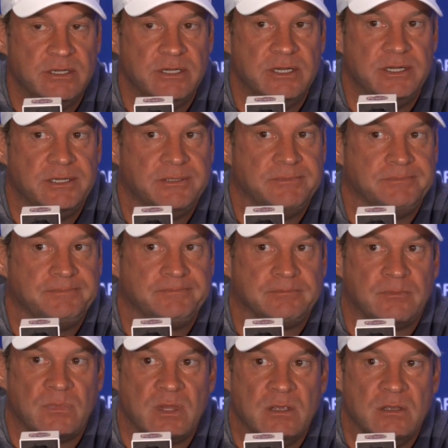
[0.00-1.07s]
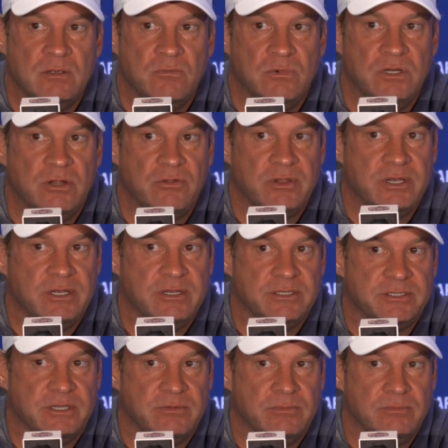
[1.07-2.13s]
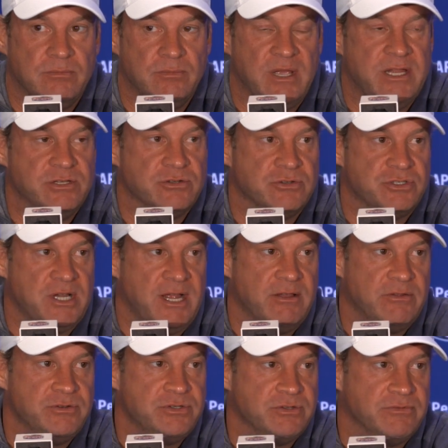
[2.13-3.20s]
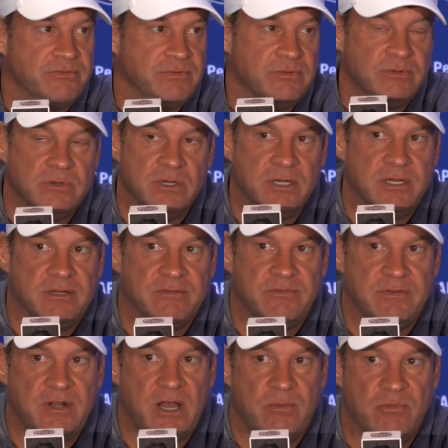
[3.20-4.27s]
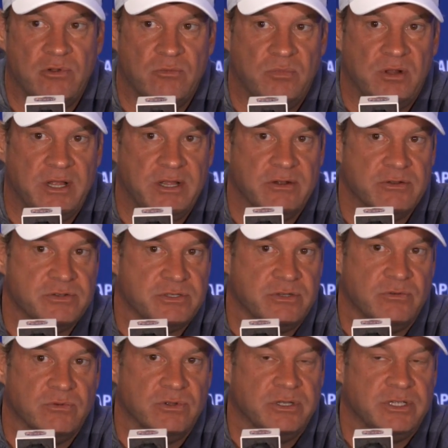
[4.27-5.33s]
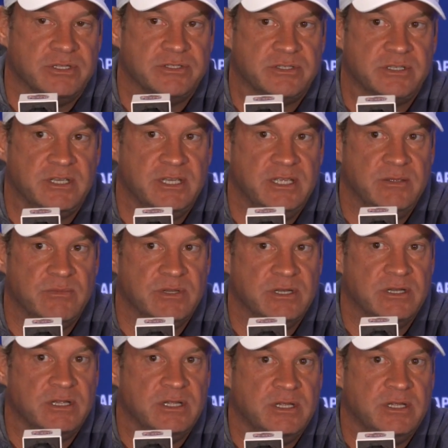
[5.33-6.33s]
Um, we know that it's a major challenge of uh, phenomenal players and a really good scheme, and